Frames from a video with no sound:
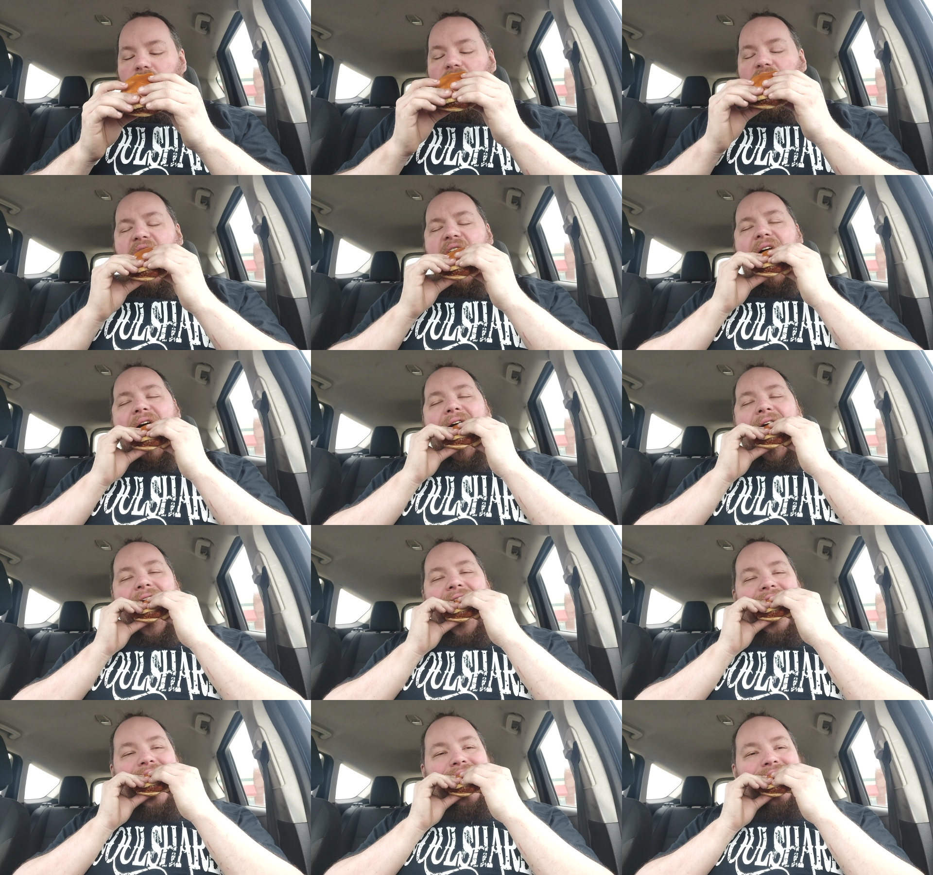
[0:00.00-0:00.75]

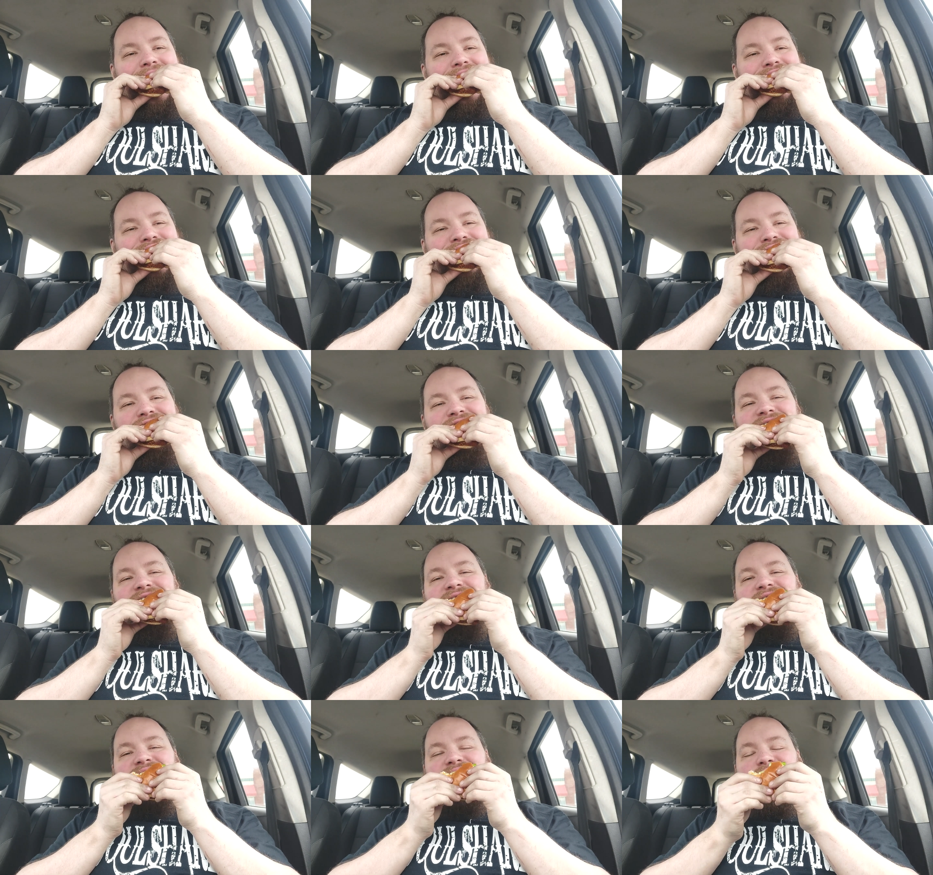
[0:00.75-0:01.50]

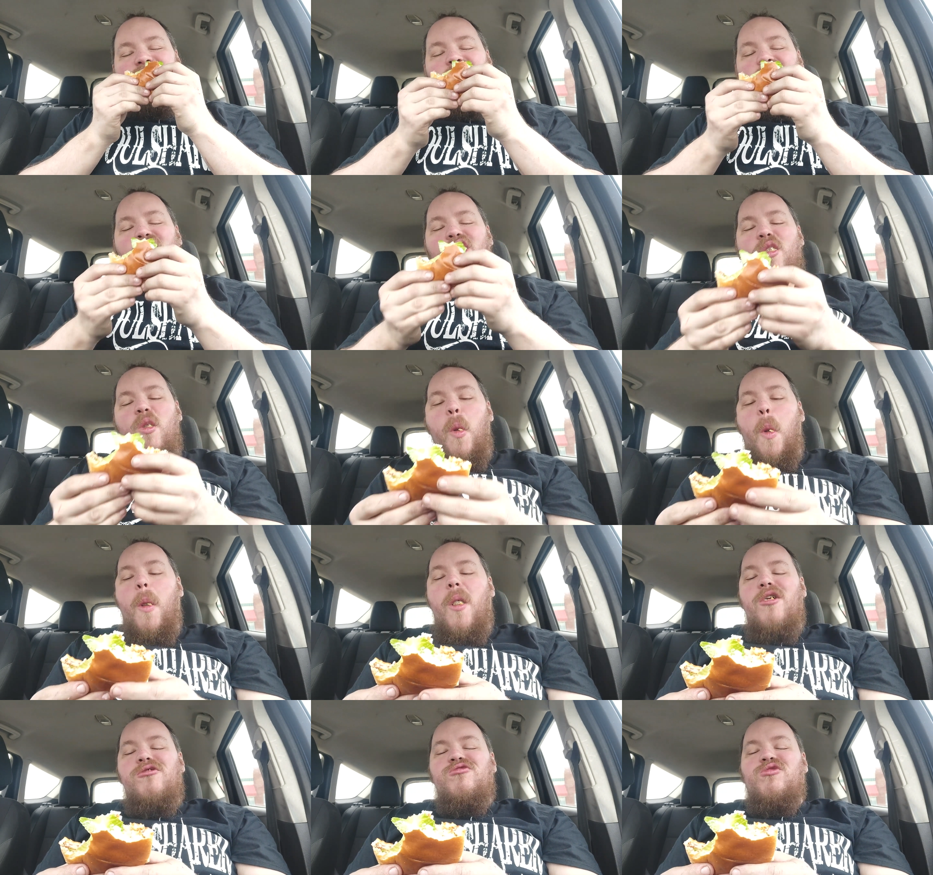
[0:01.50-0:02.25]

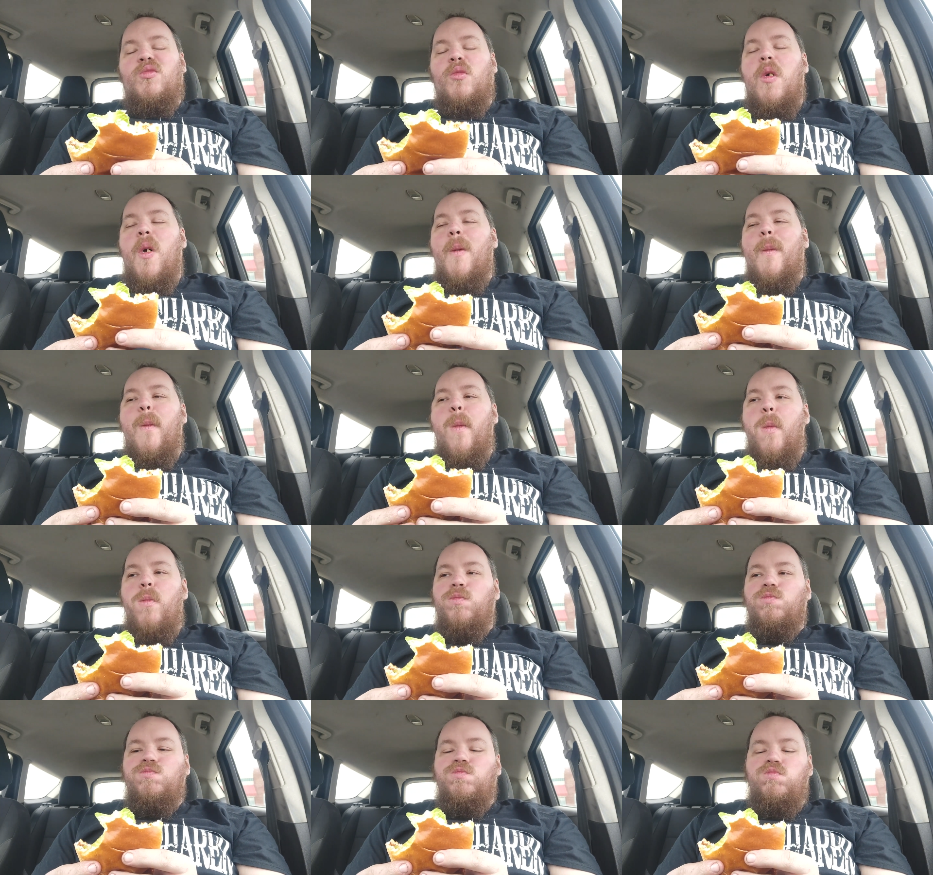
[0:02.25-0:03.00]

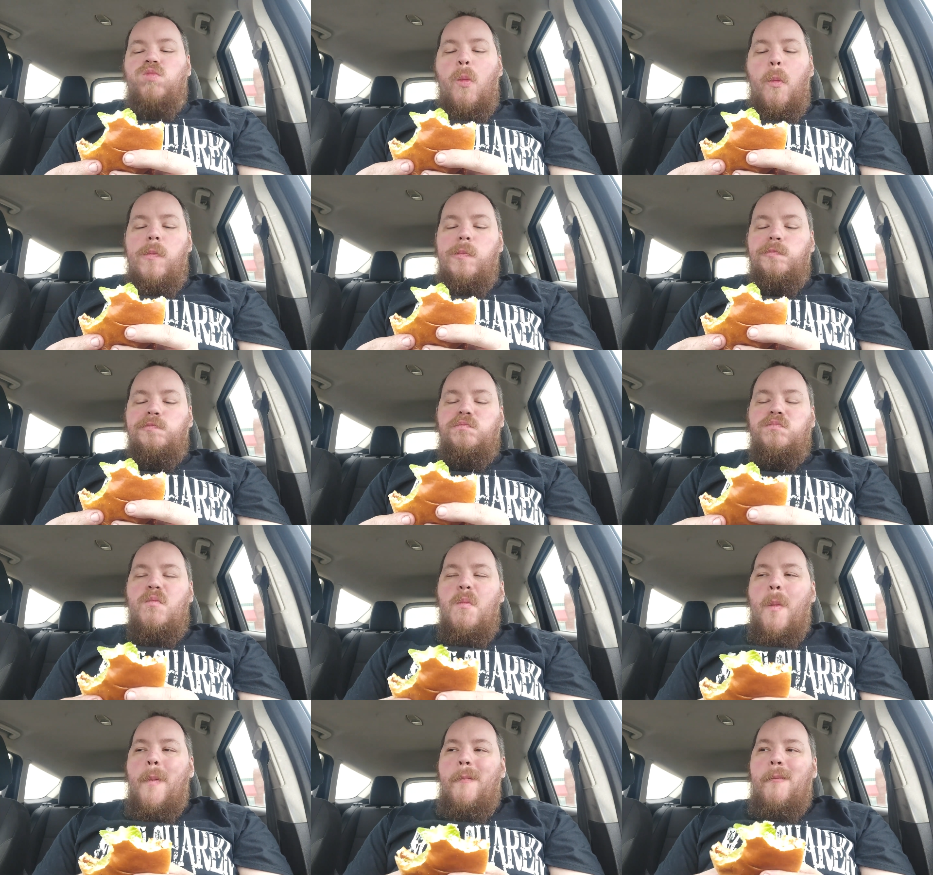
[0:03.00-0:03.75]

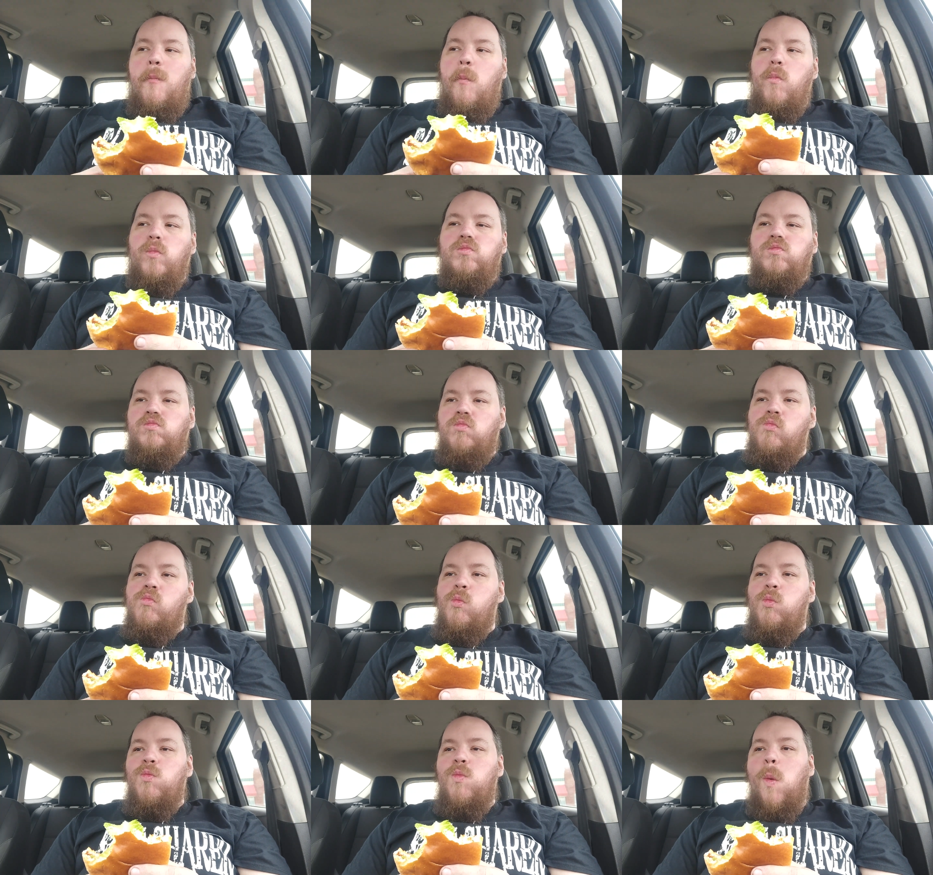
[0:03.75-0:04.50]

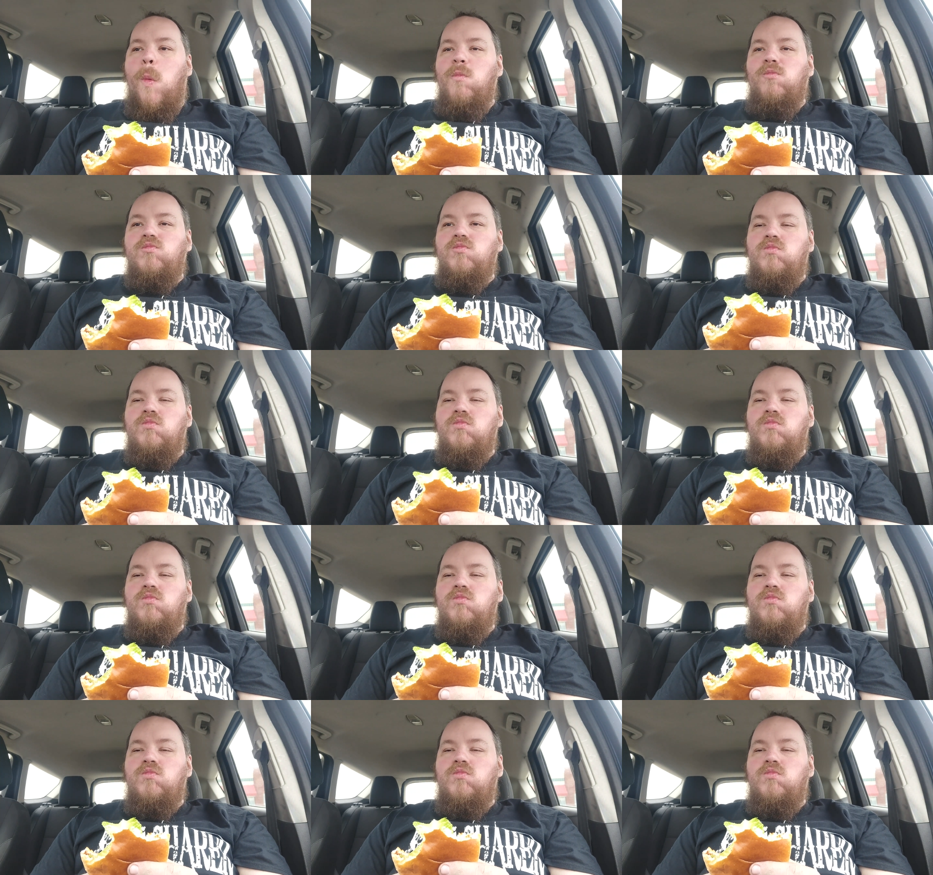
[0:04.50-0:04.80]
No one is speaking in this clip.